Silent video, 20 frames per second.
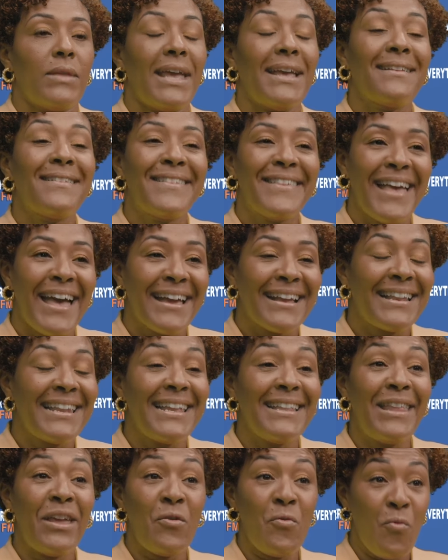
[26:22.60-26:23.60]
Exactly.
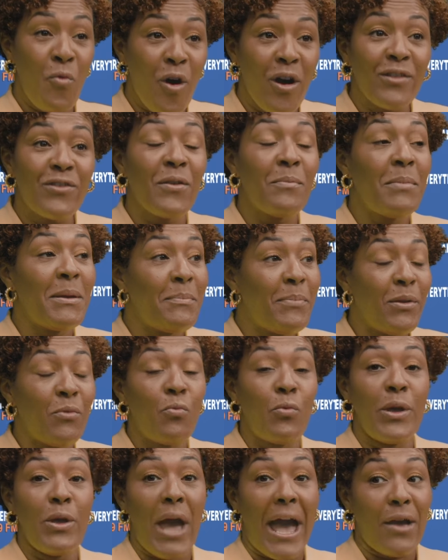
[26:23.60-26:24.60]
Like they want, some people,